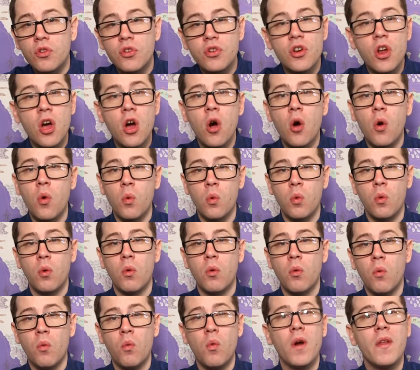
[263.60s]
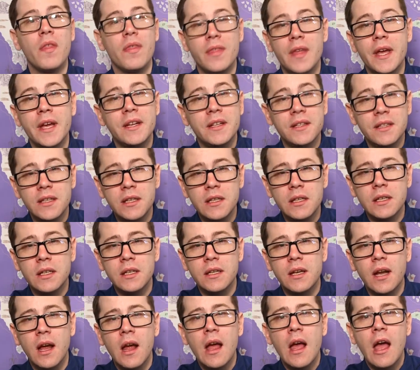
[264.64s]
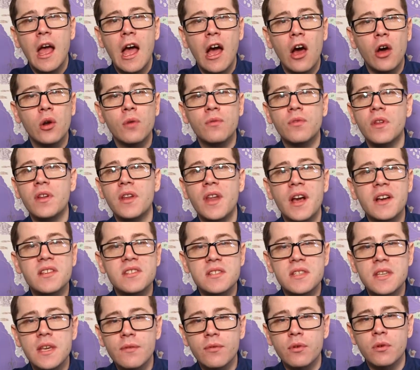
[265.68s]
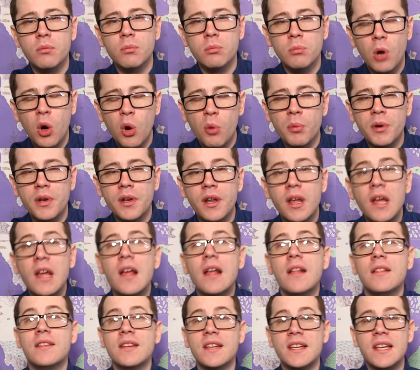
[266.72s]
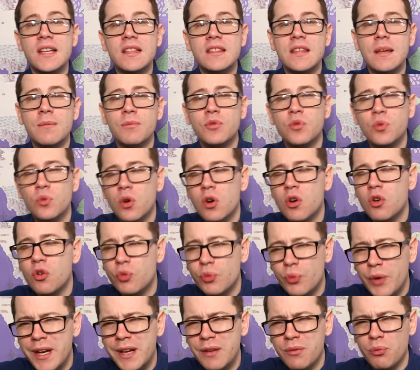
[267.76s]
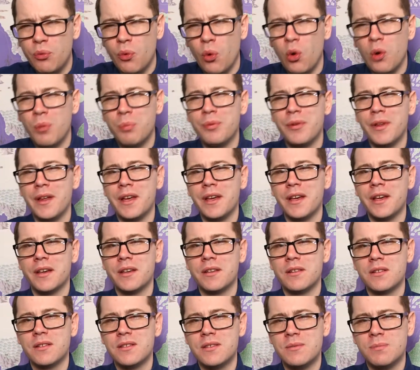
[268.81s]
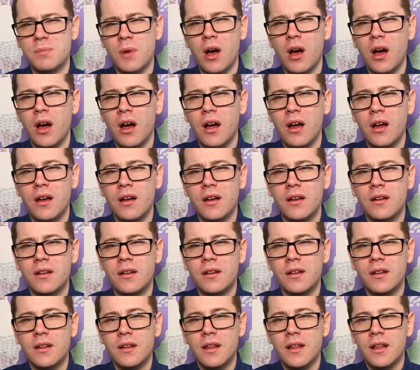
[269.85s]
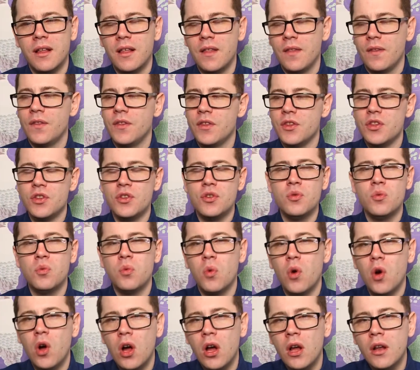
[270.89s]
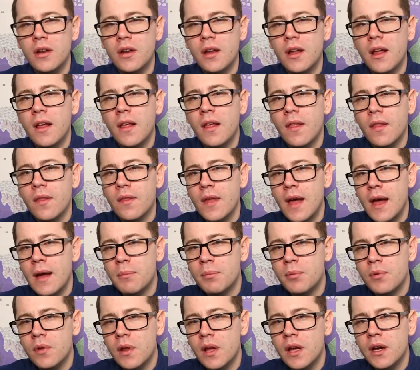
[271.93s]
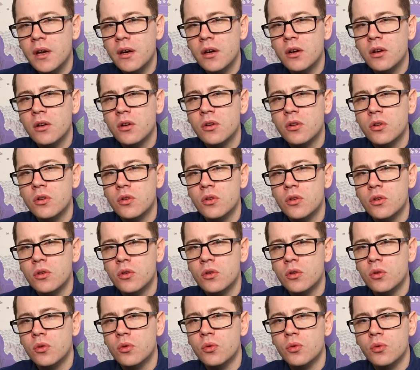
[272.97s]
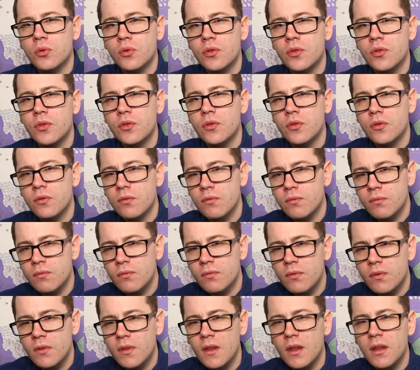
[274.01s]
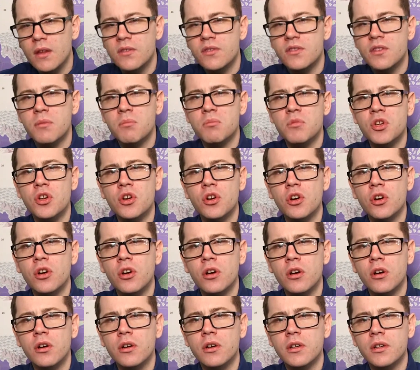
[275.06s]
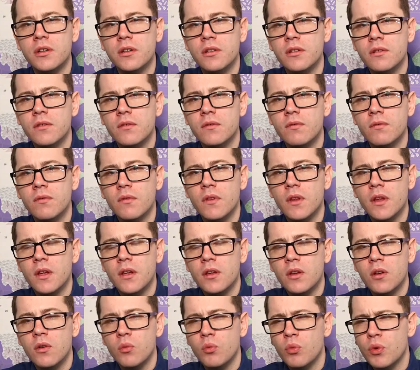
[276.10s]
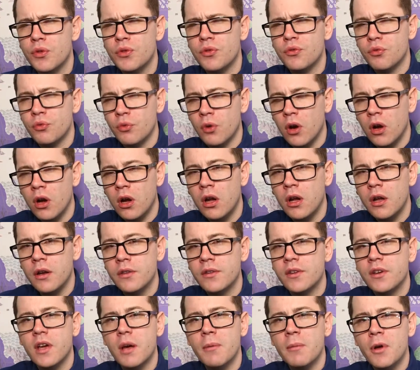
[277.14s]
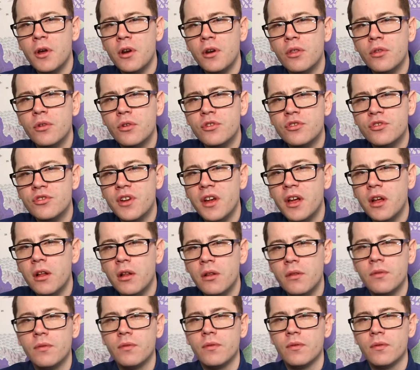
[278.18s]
know what they need out of the next given moment to get them to a great role-playing spot. You want that player who's demure, withdrawn, to come out of their shell,